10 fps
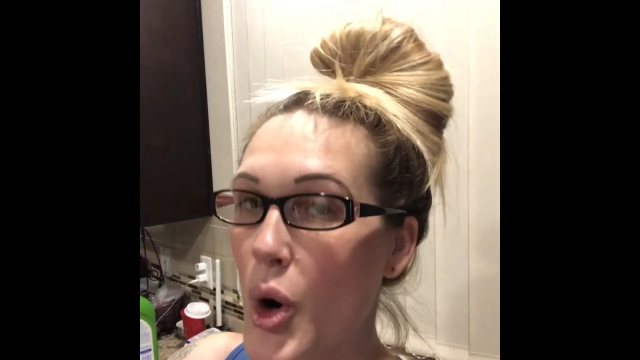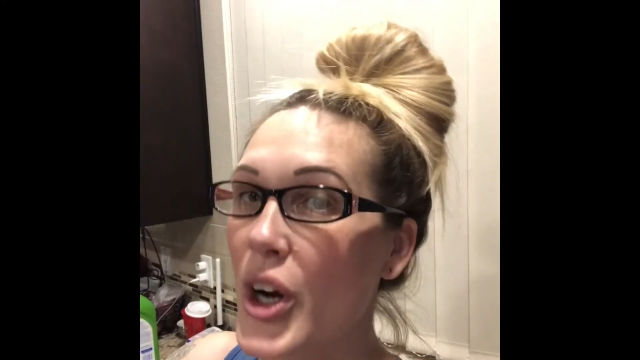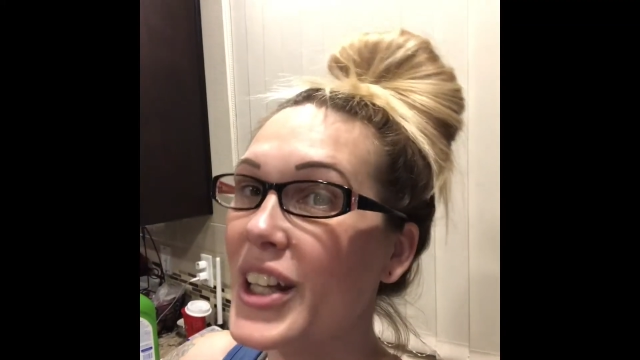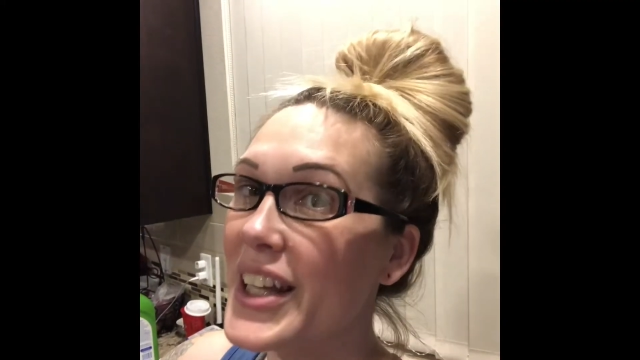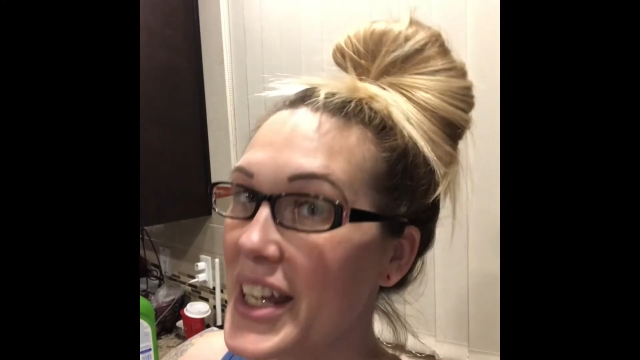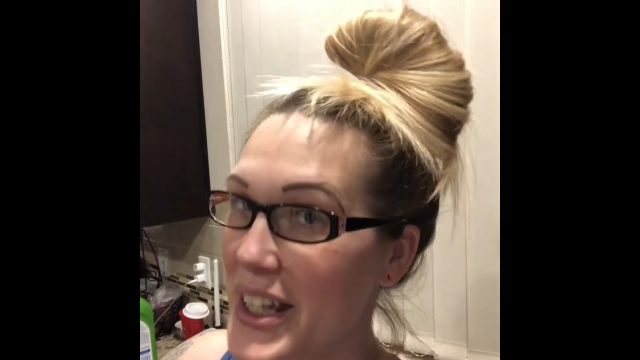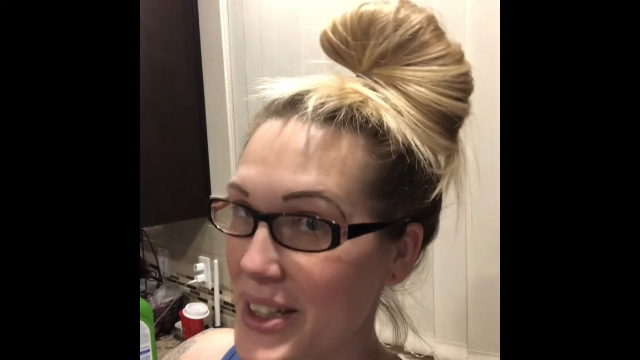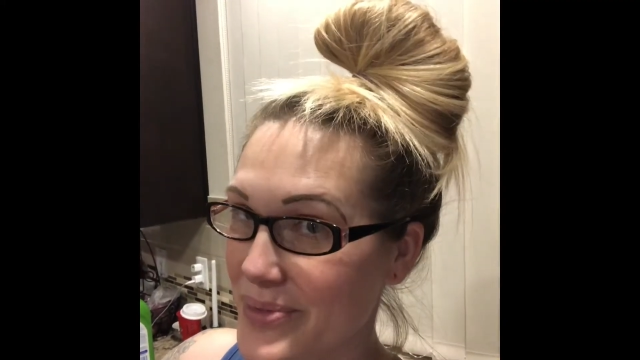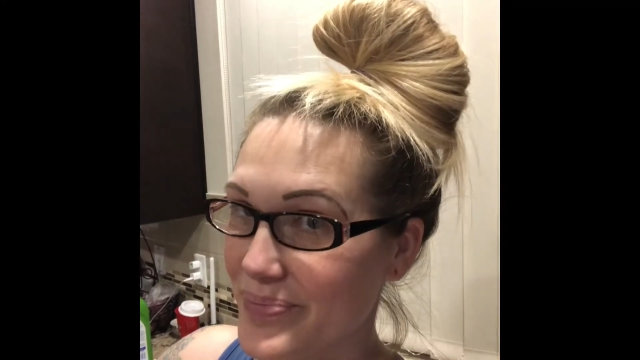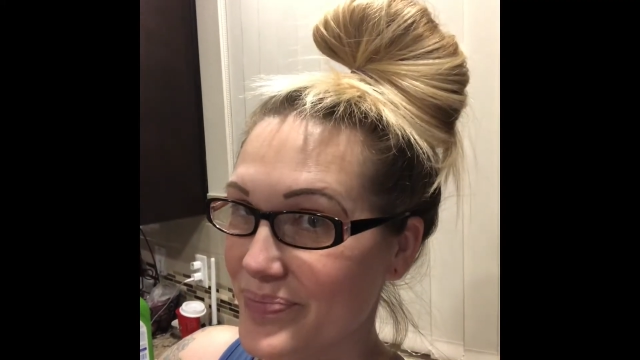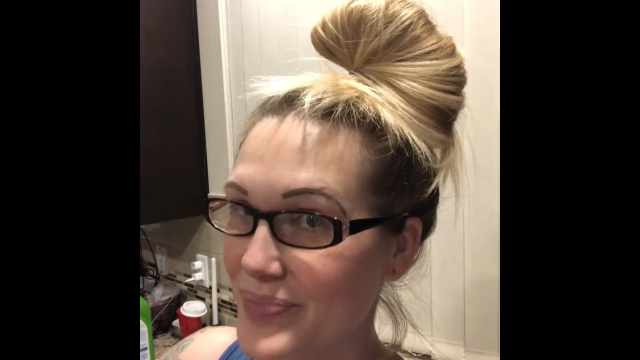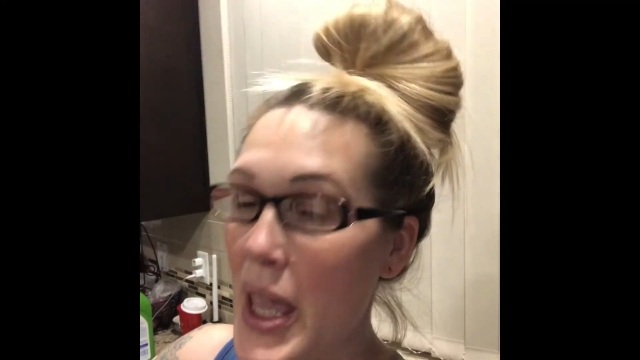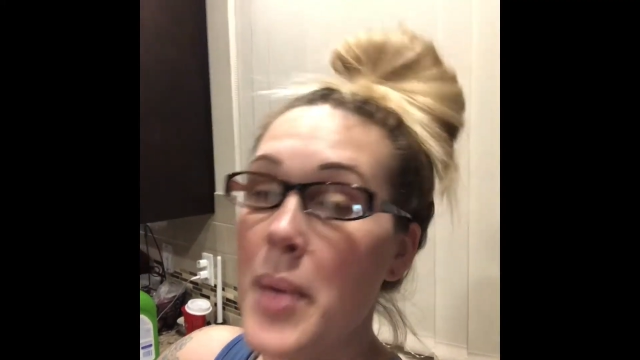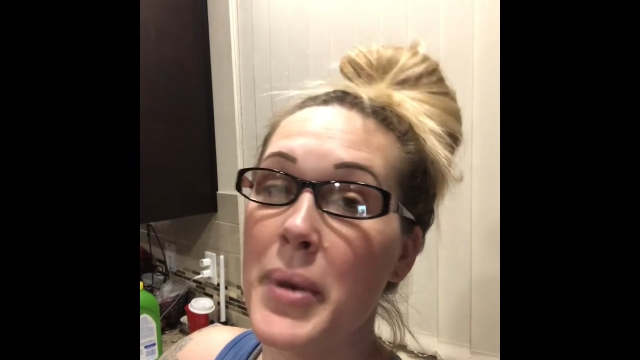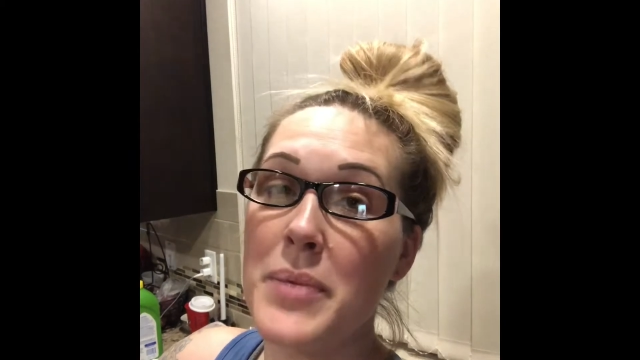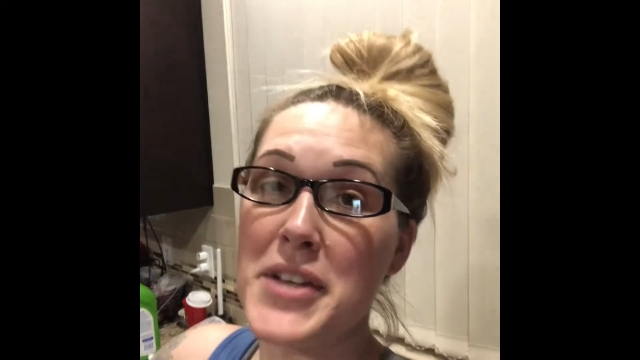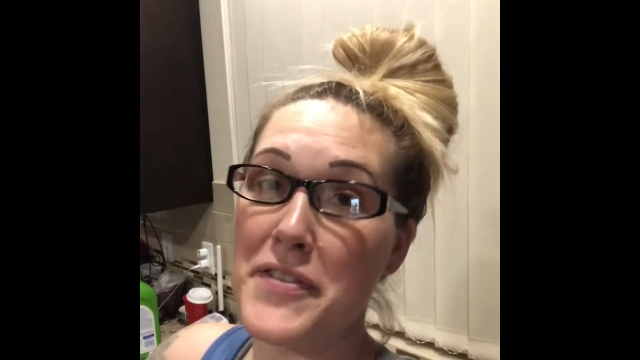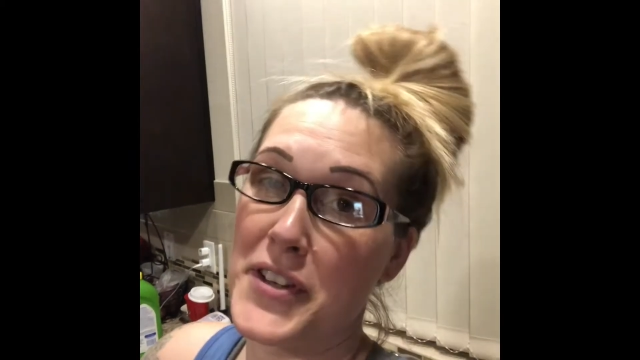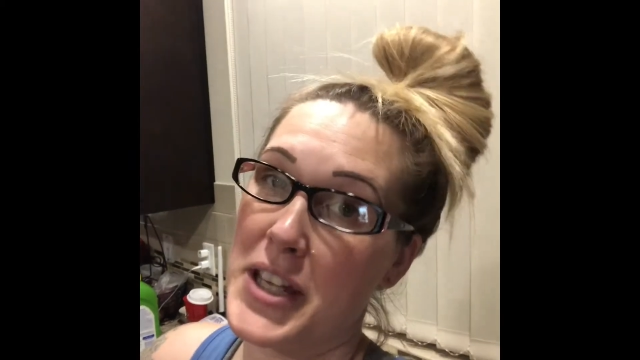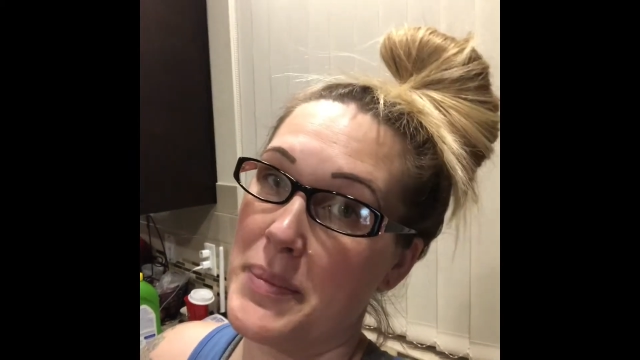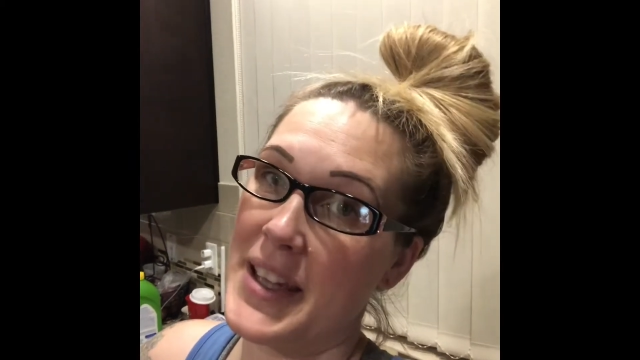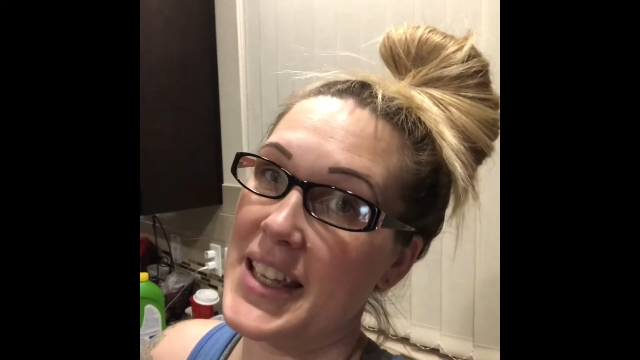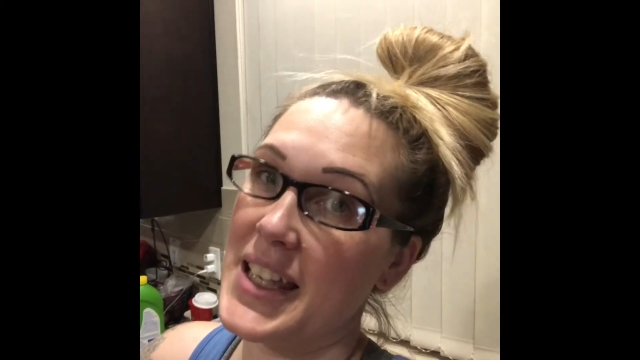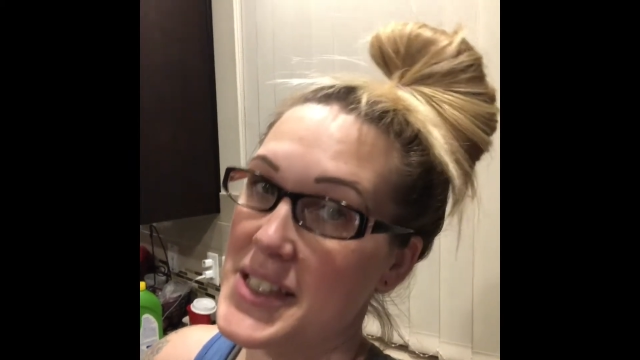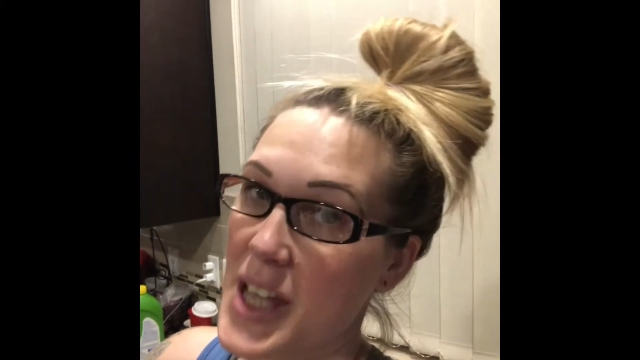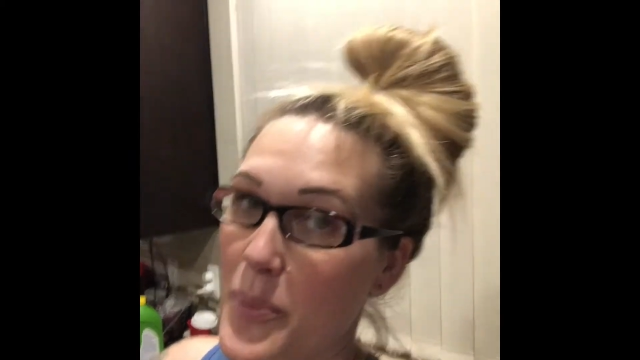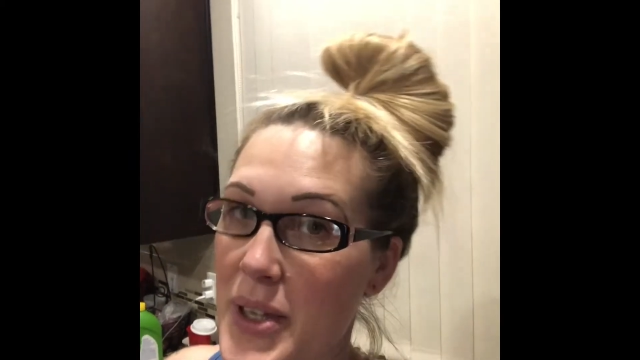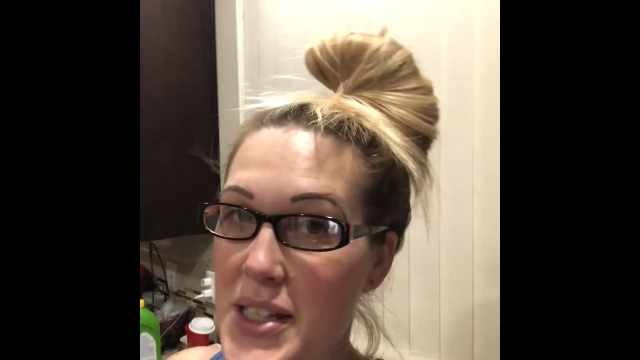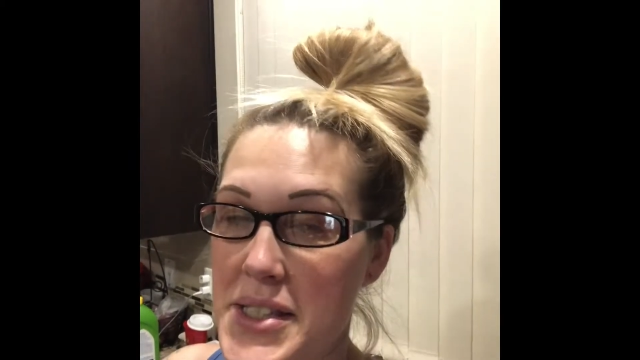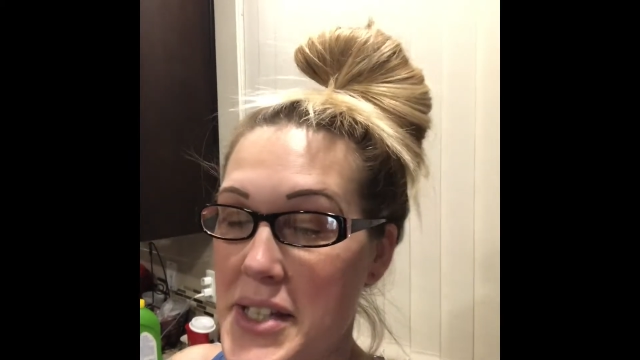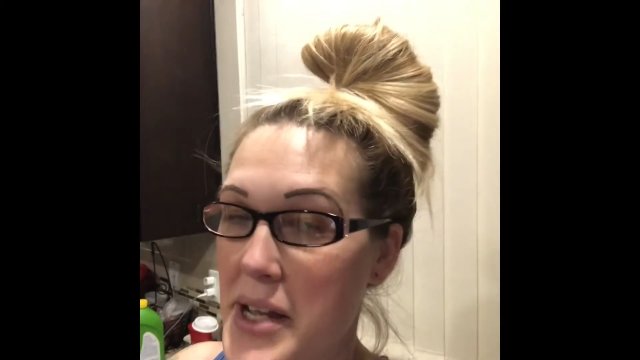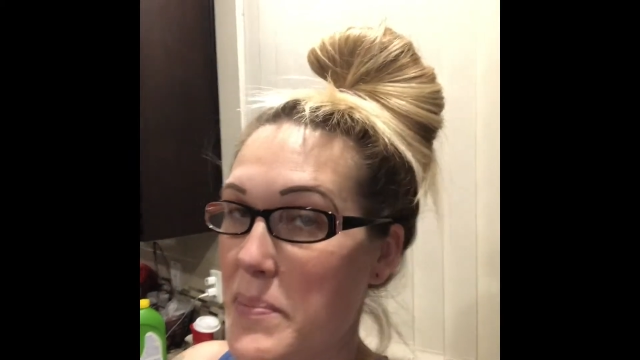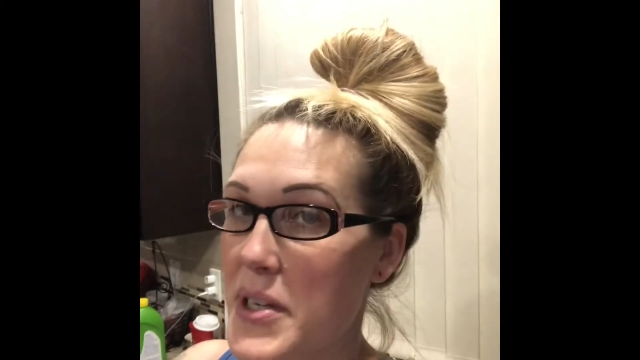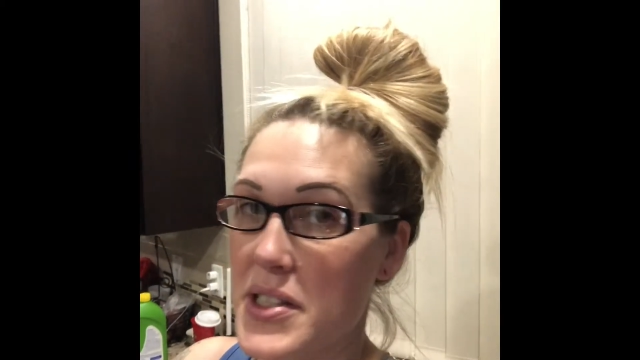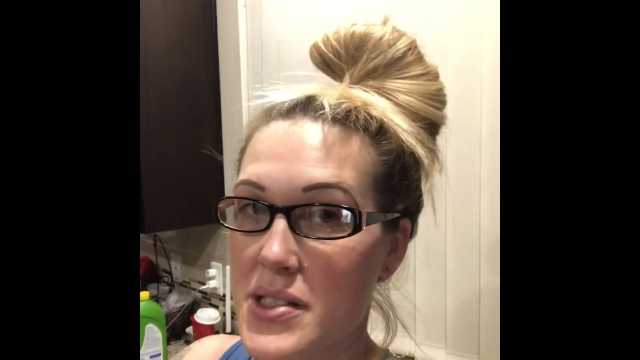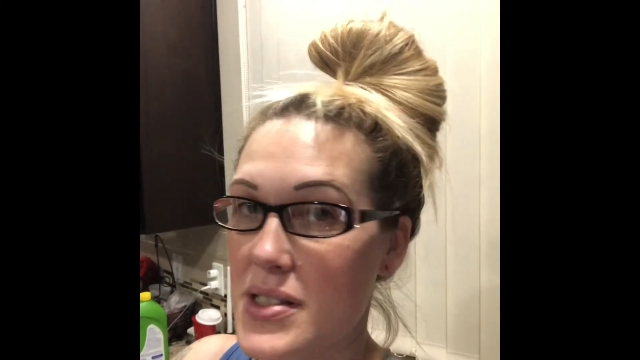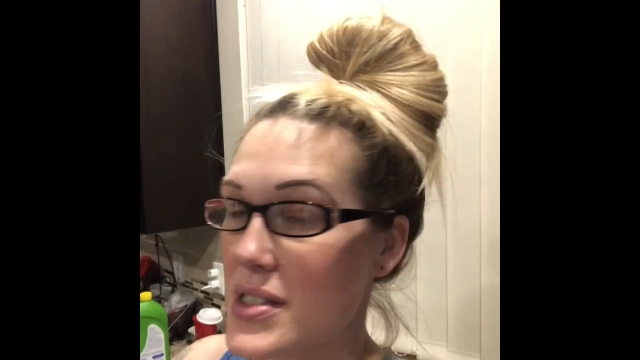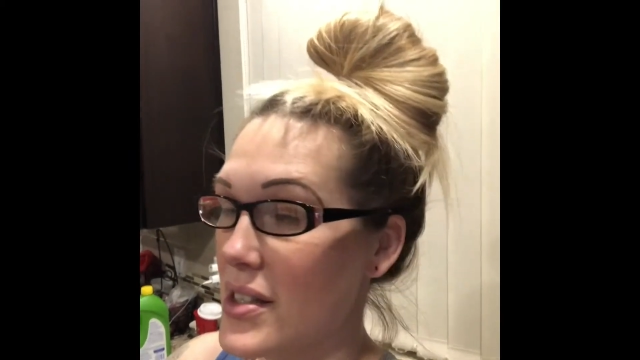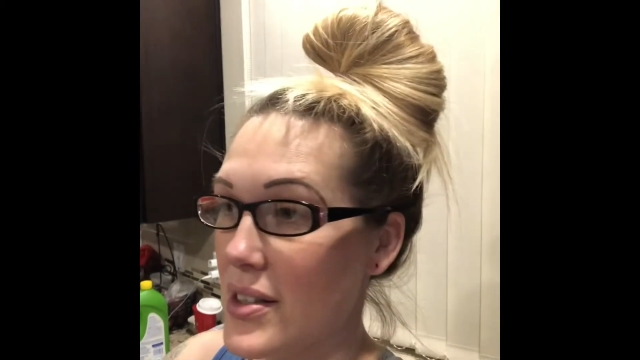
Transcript: cleaning. But I'm definitely gonna make the kids help me this time because